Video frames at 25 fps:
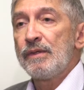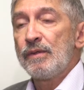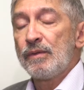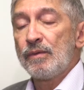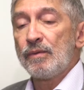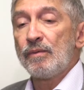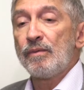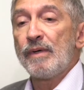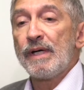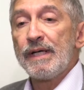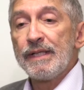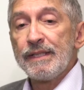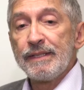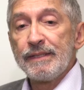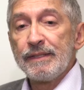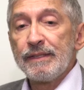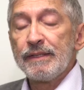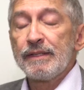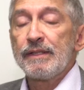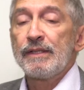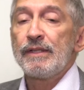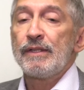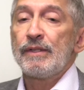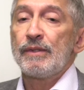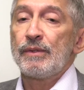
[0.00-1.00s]
One
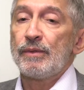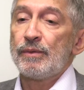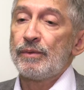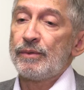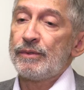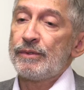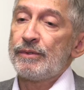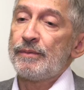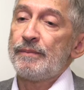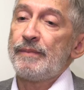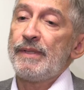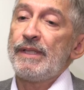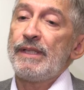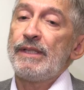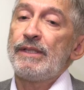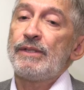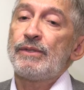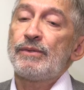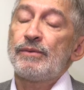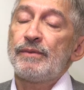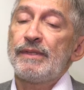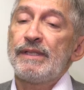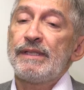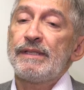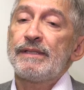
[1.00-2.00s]
would be
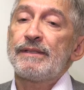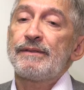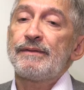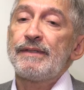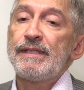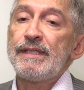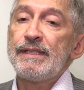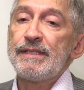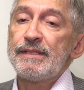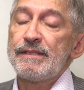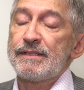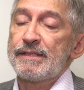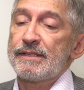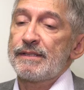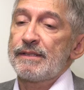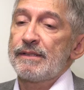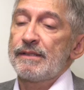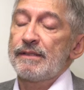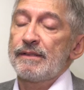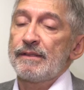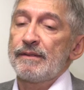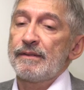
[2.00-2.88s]
to increase